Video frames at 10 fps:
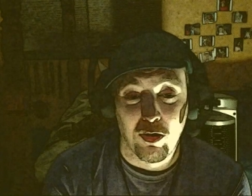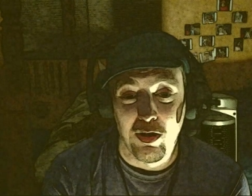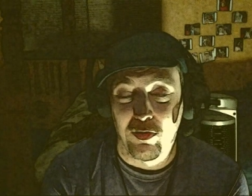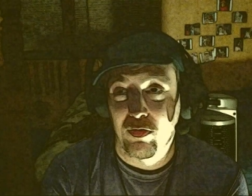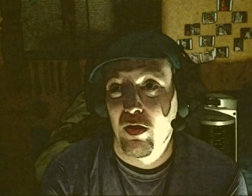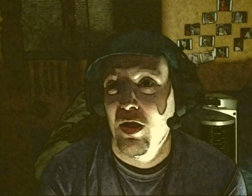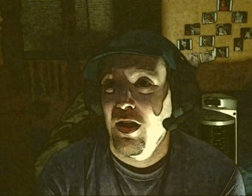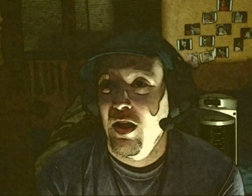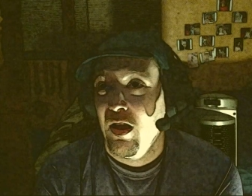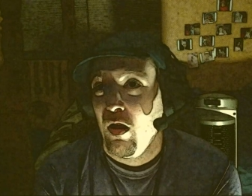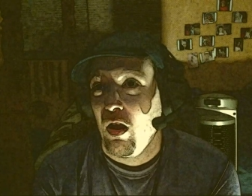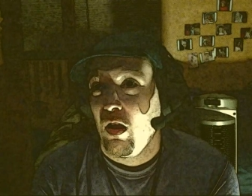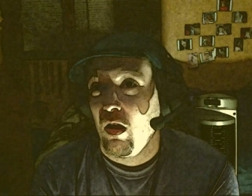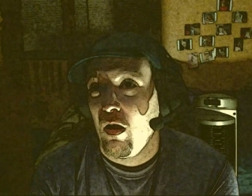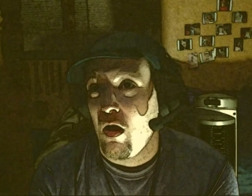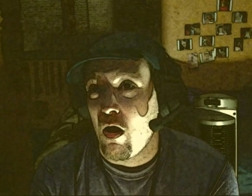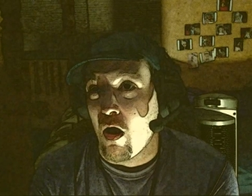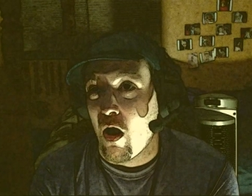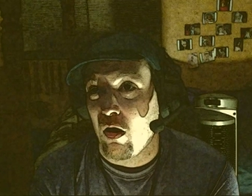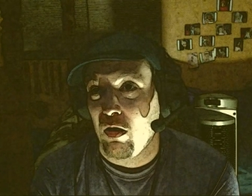is,
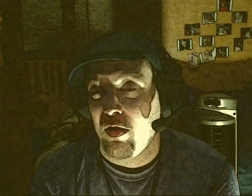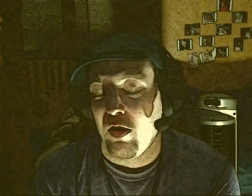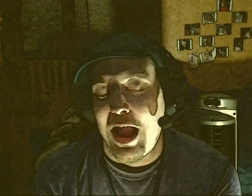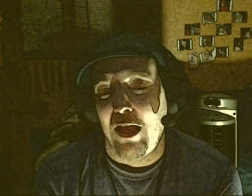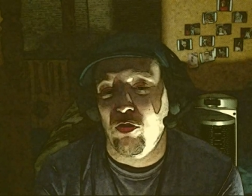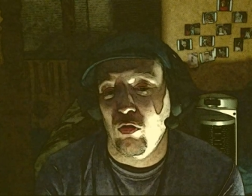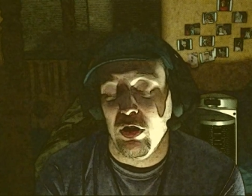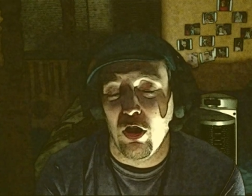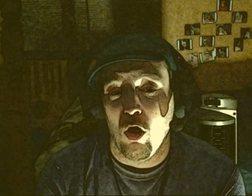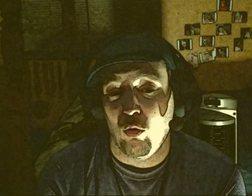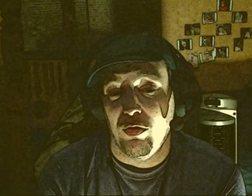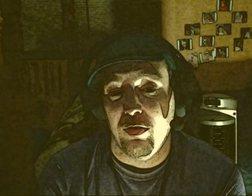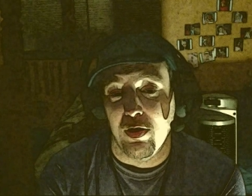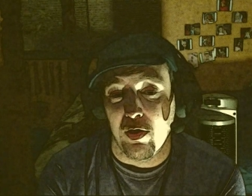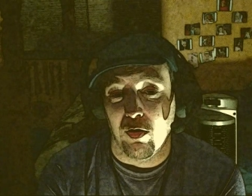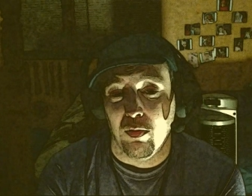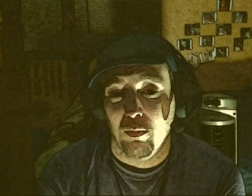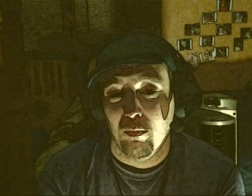are there actually ghosts here?